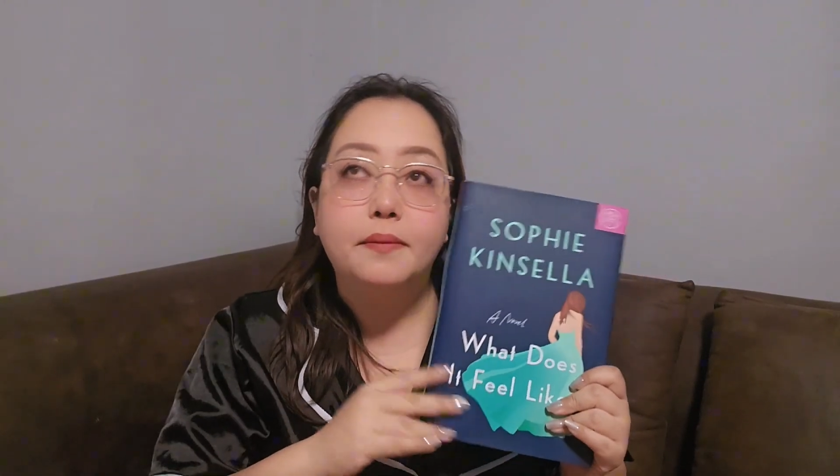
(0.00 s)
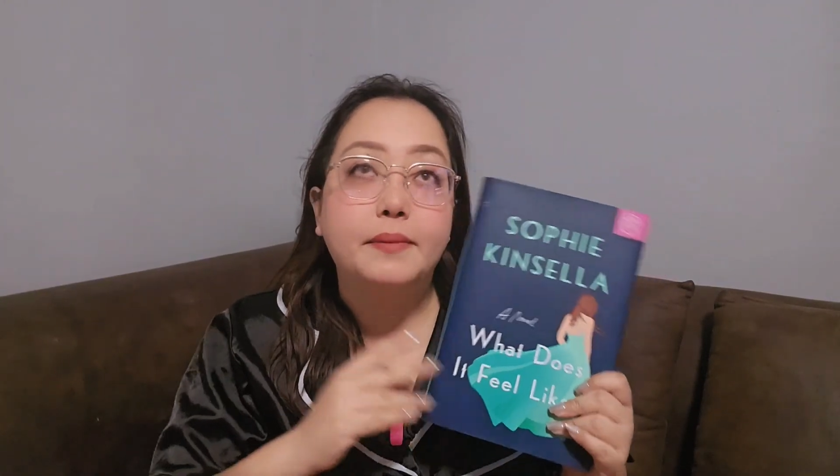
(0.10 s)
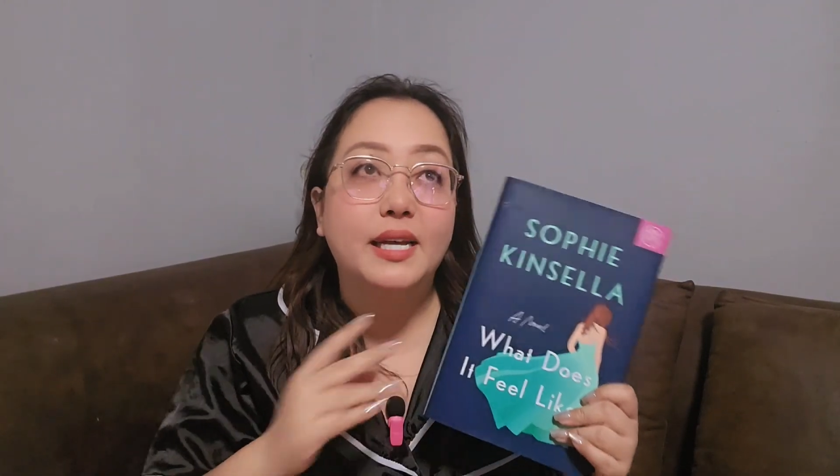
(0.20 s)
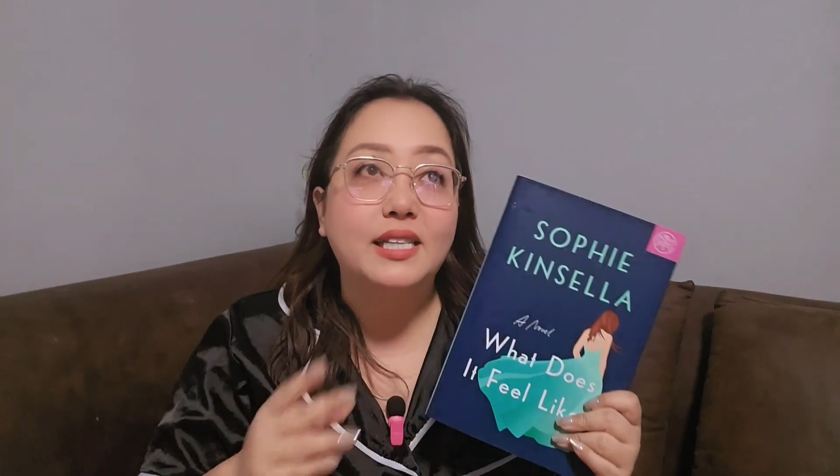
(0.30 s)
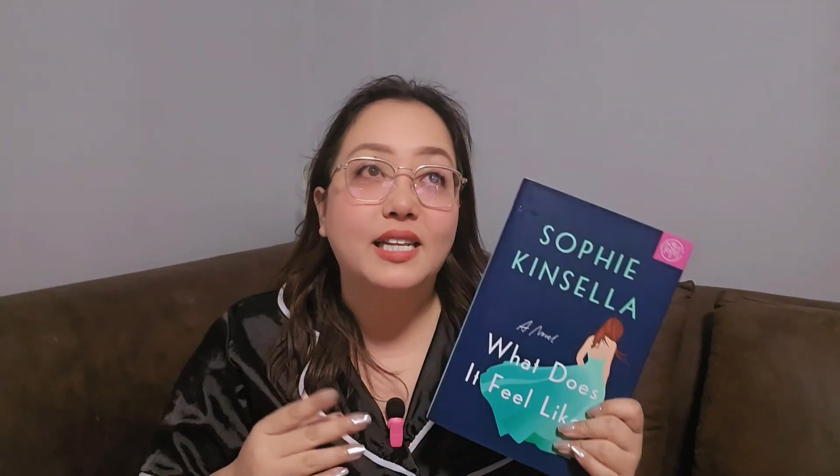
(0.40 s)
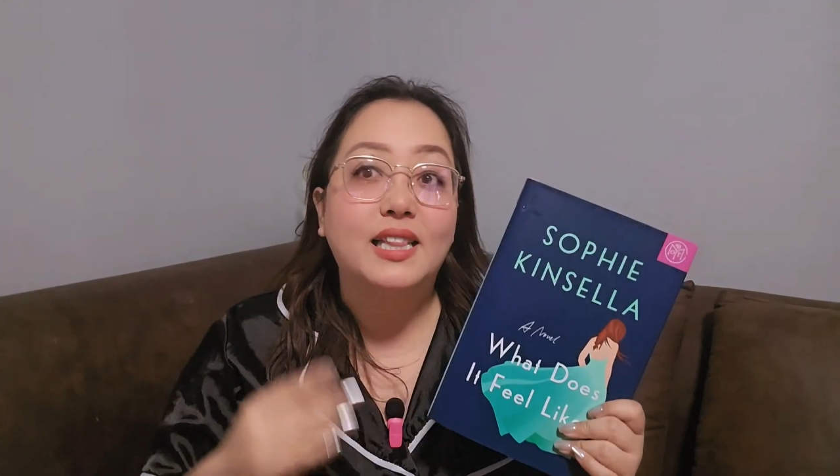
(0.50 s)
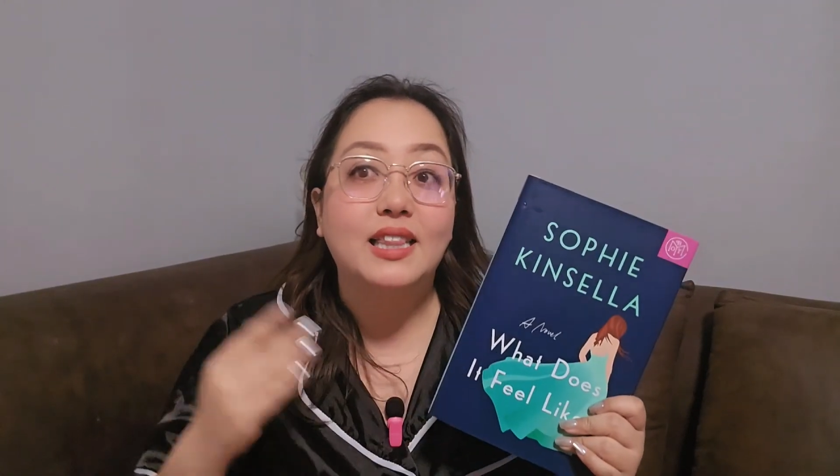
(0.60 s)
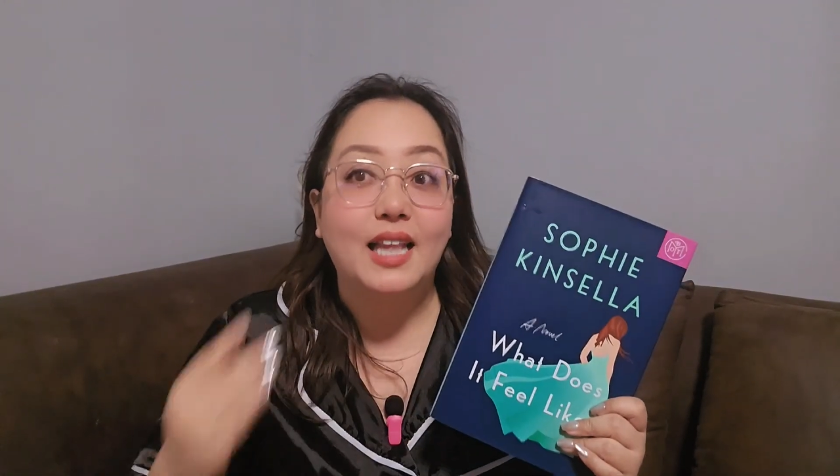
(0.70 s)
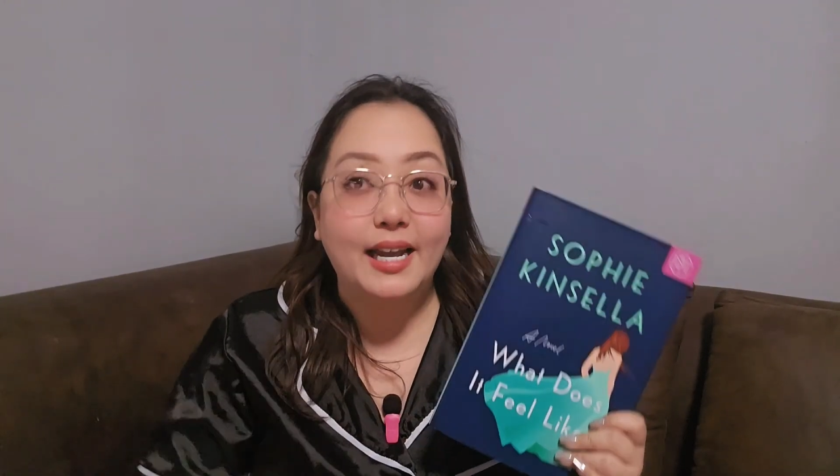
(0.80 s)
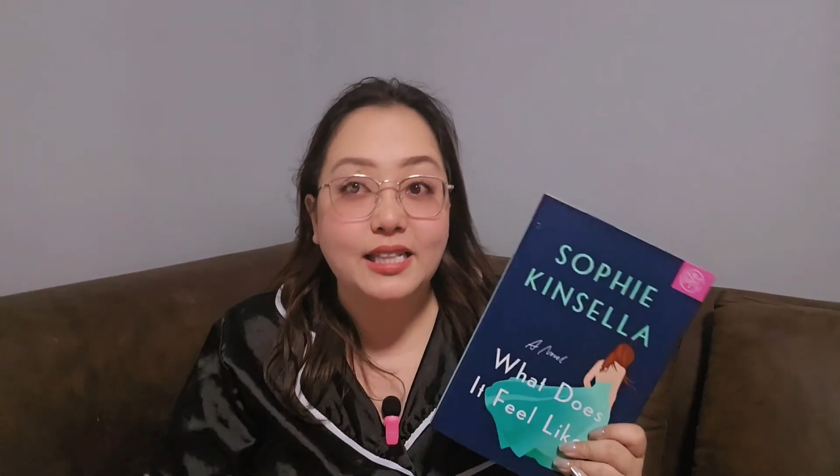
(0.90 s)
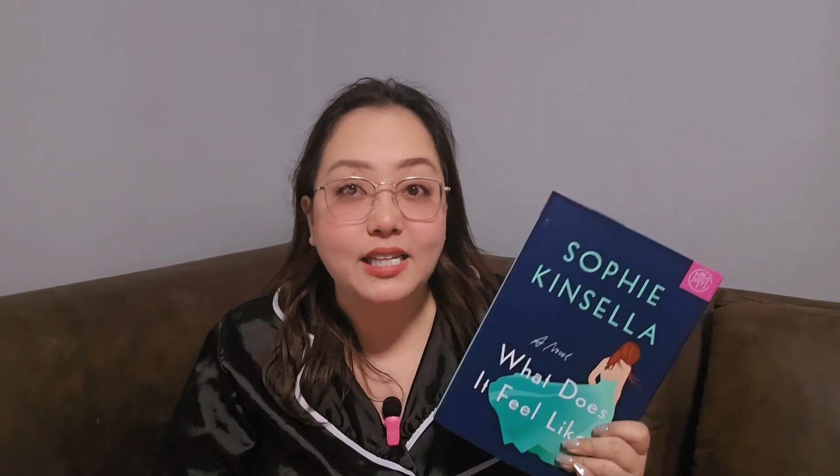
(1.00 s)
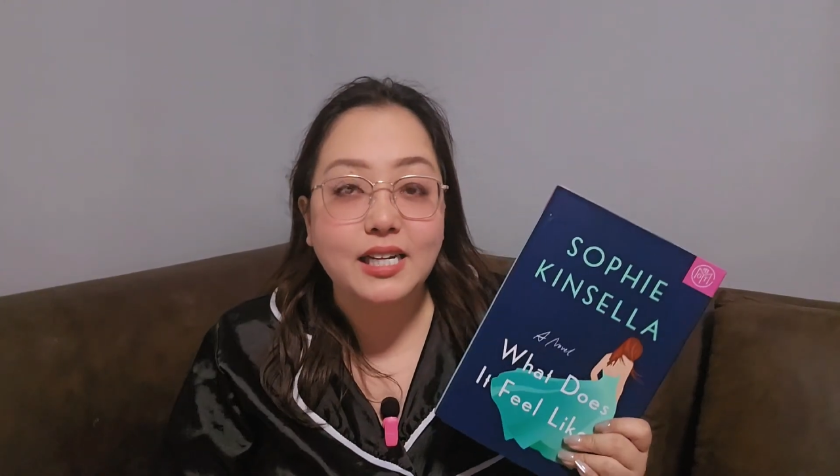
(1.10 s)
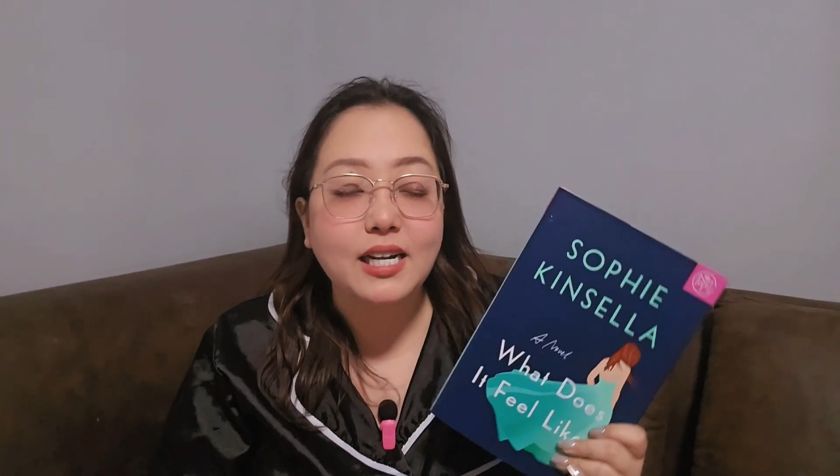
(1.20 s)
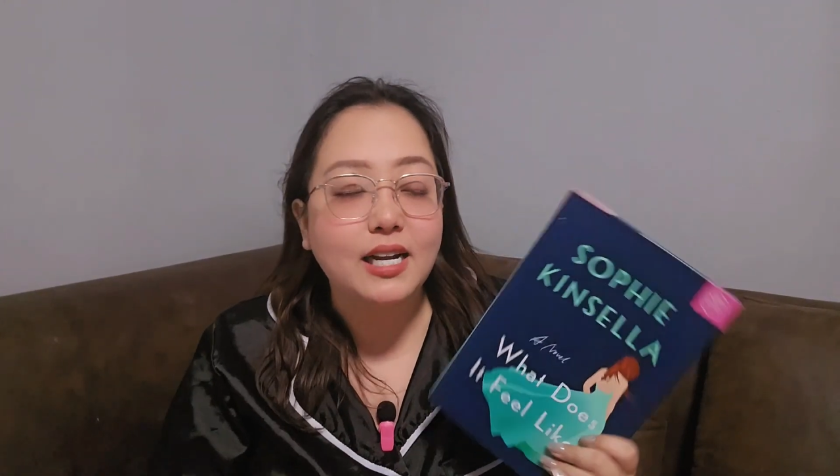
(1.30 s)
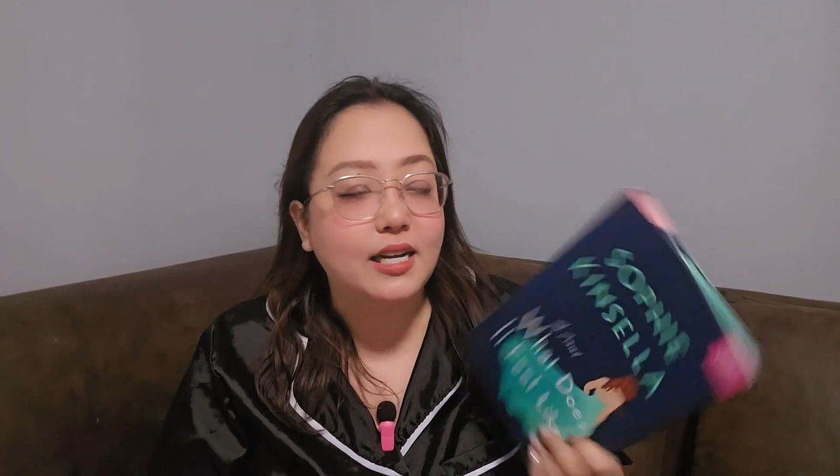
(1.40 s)
made it
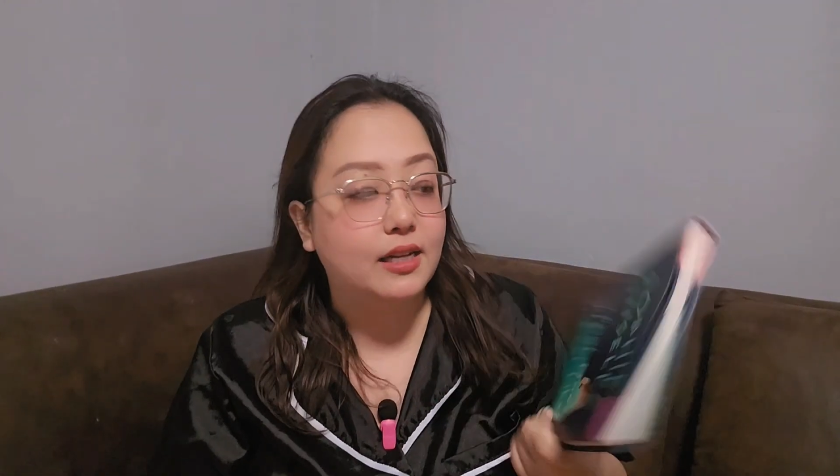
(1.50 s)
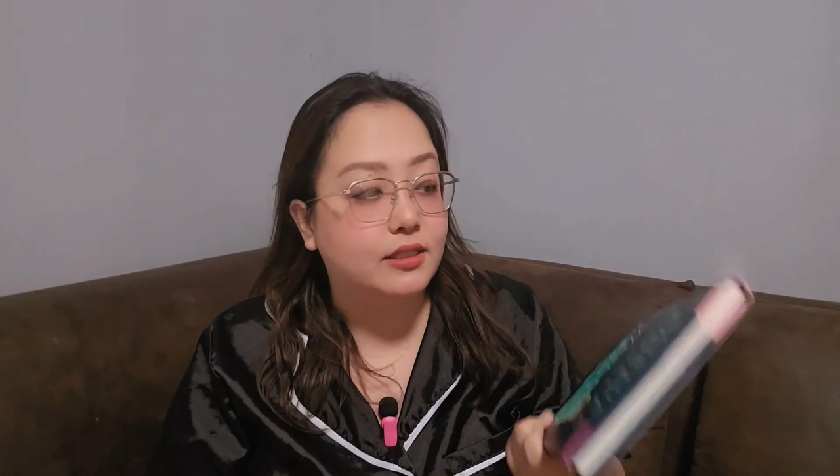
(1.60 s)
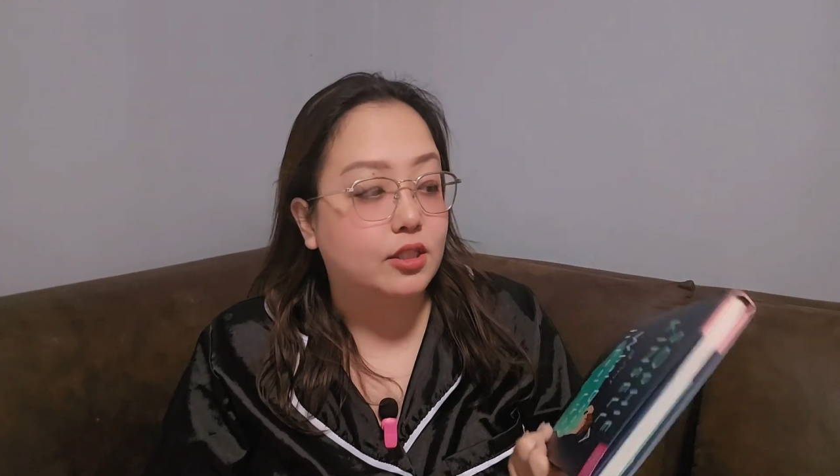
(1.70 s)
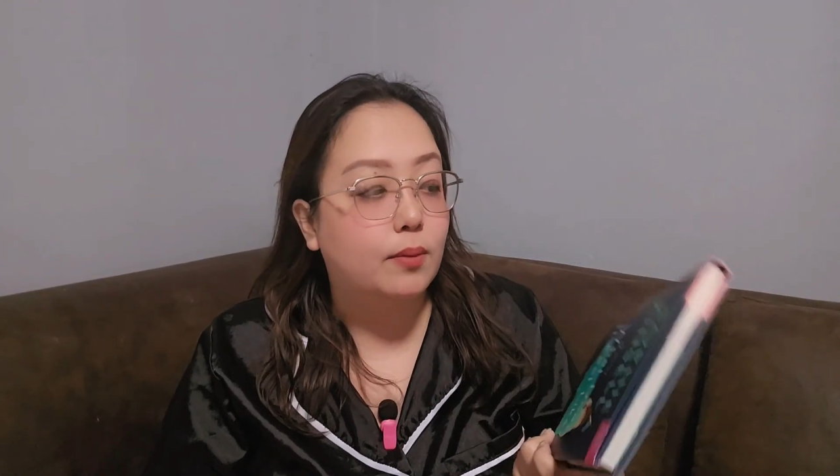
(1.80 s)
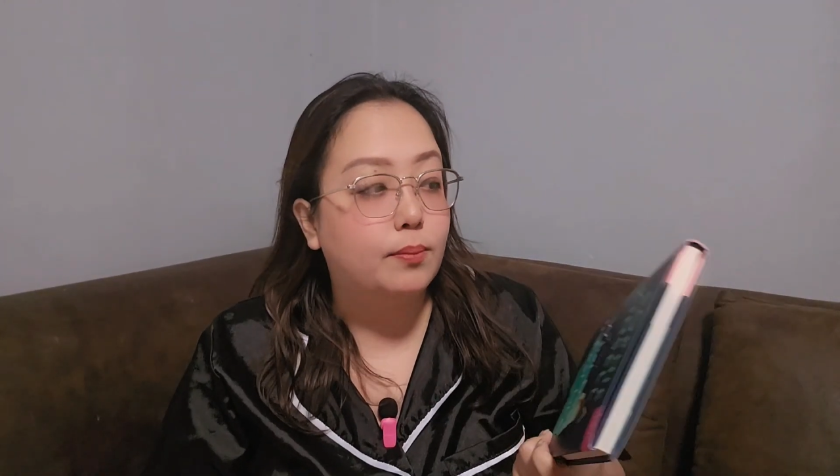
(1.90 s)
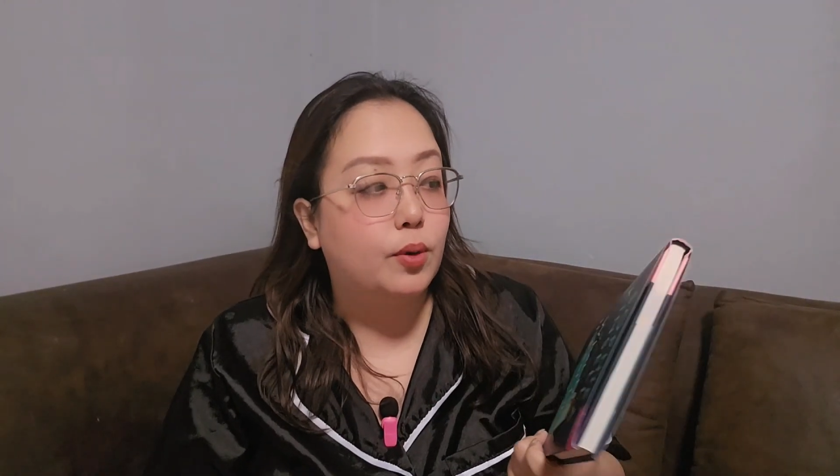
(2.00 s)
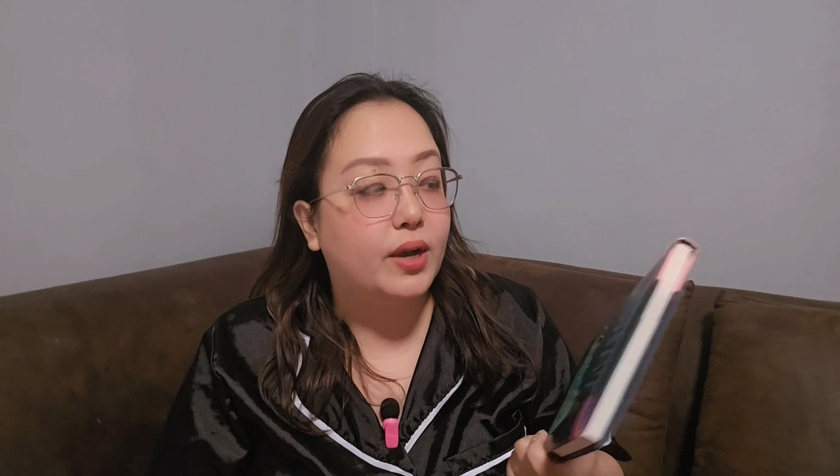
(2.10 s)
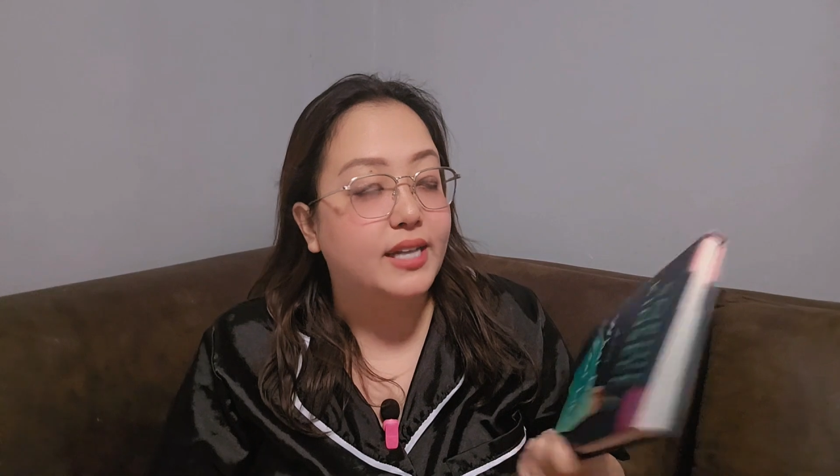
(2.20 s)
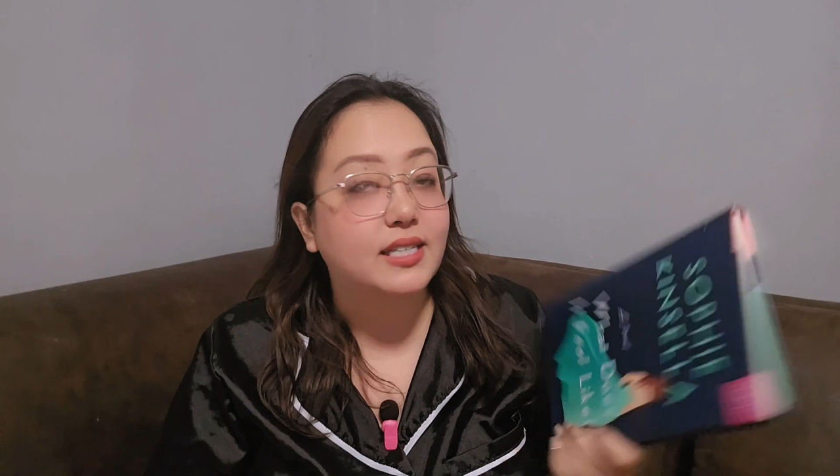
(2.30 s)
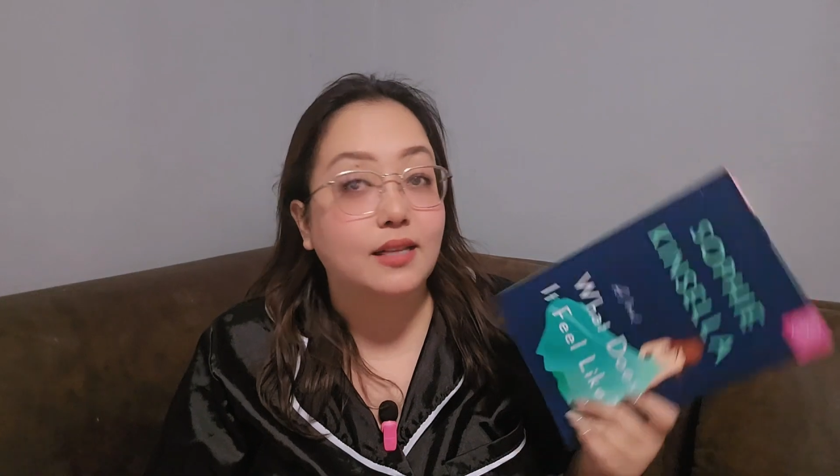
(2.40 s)
lighter at some point,